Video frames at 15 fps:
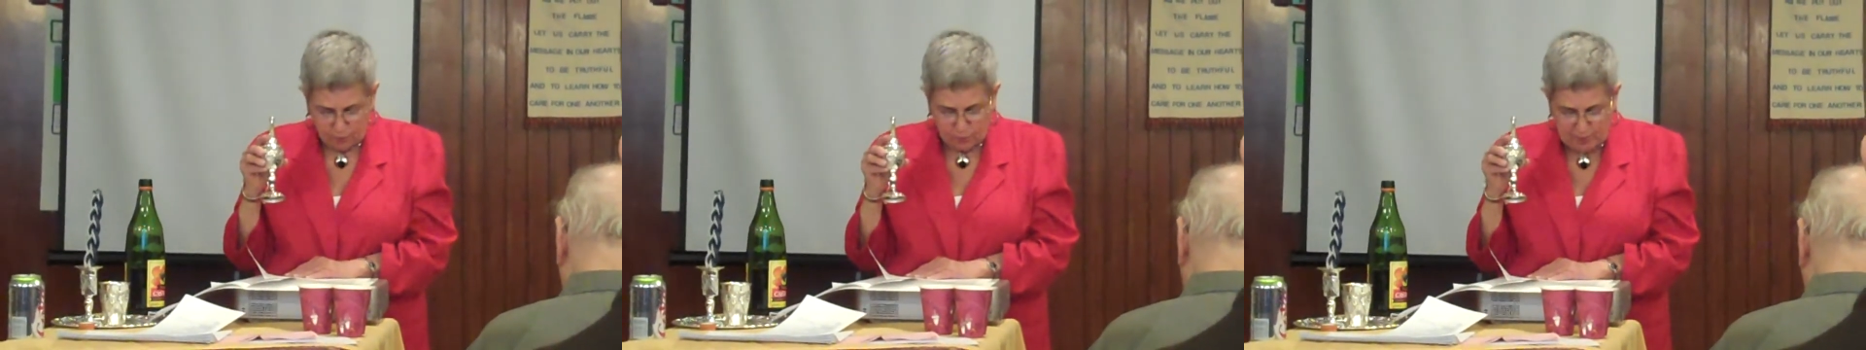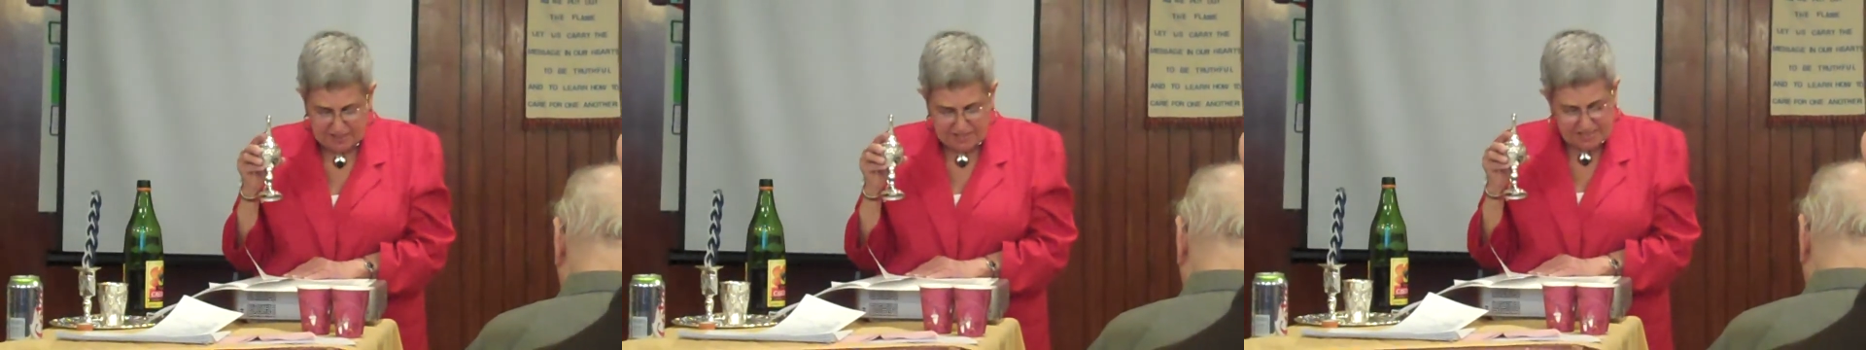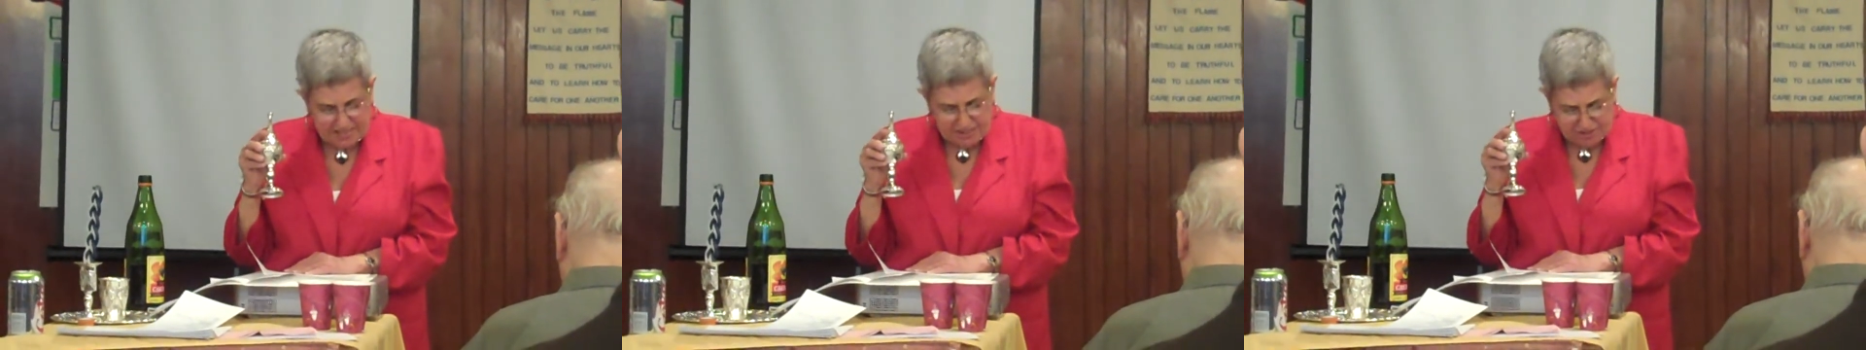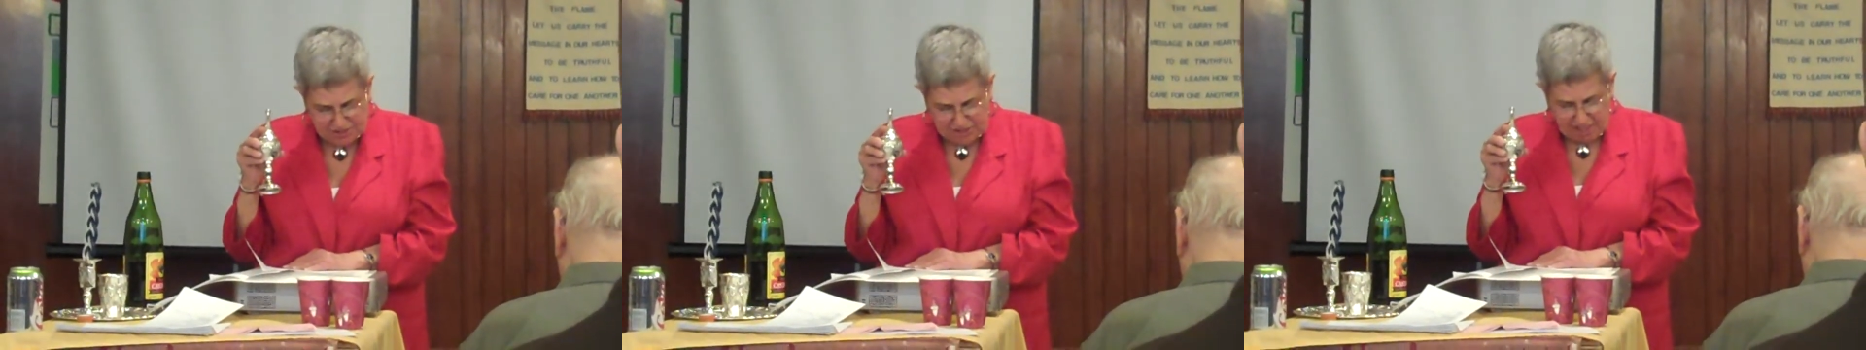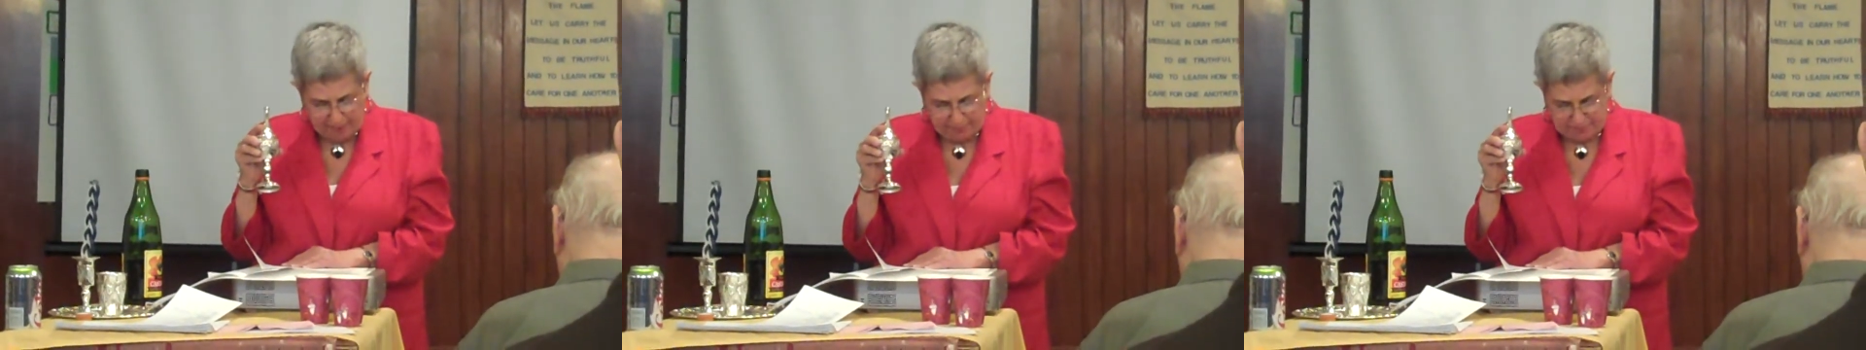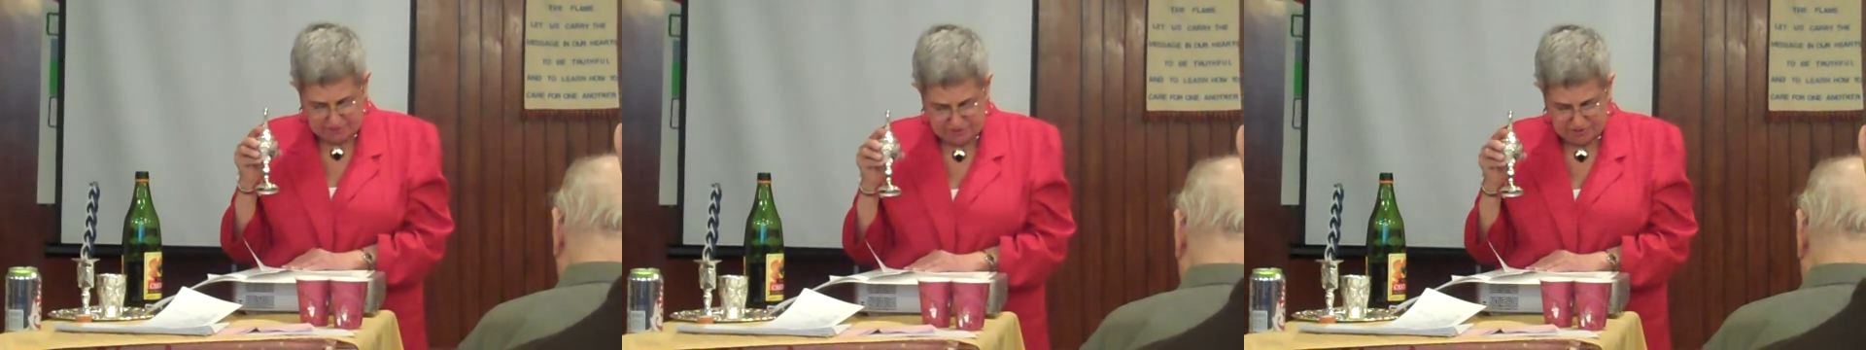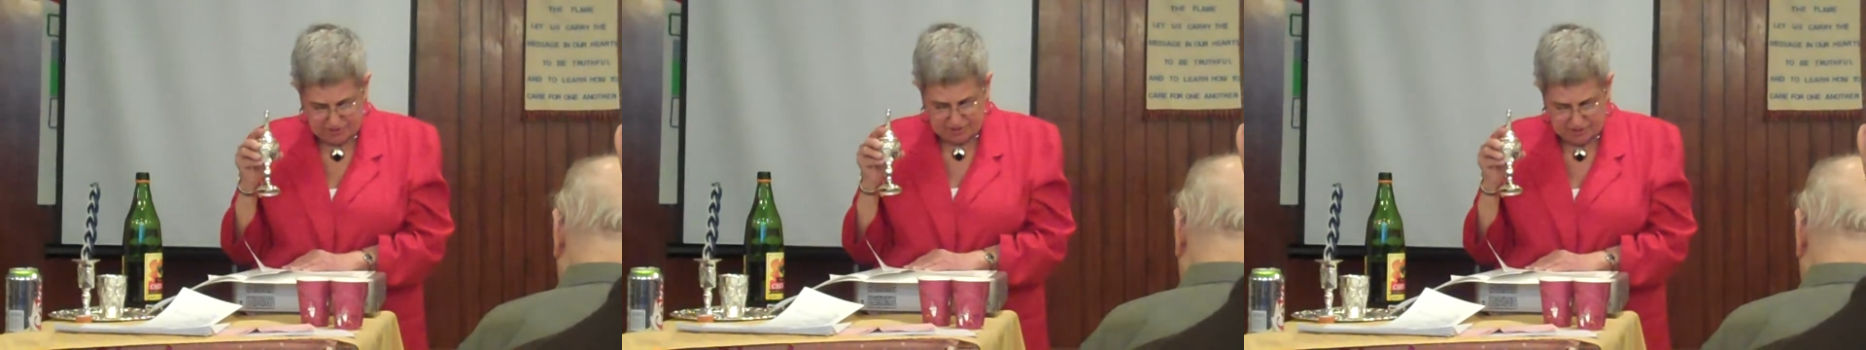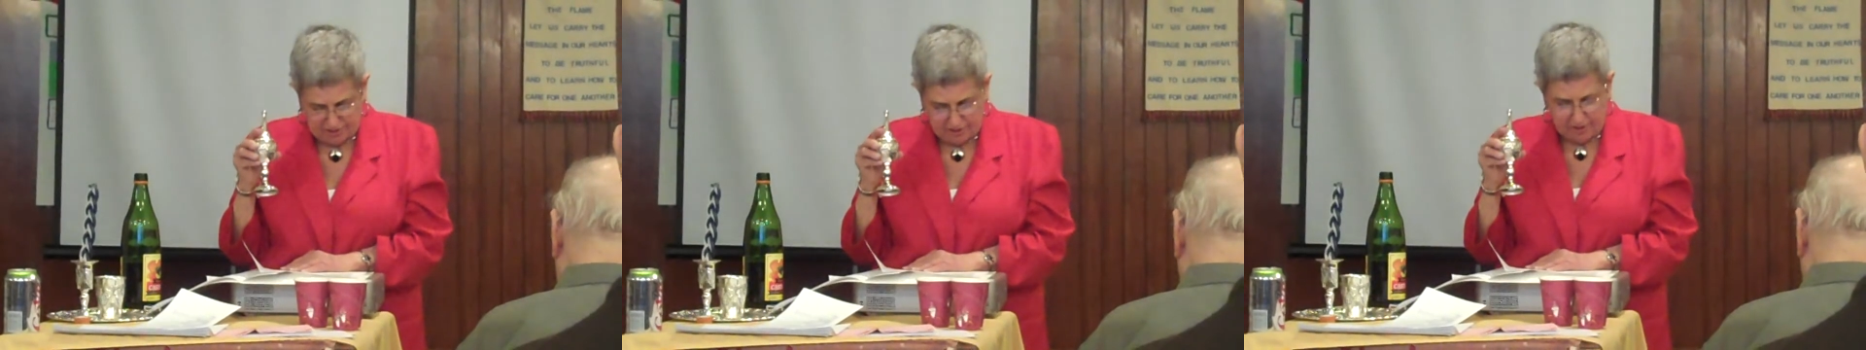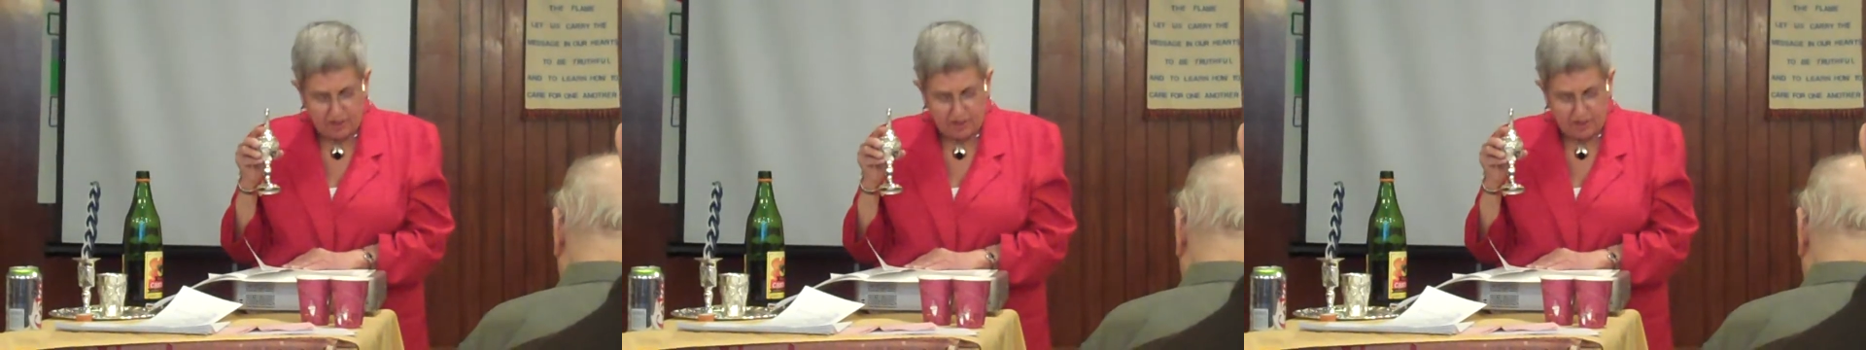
We need Shabbos.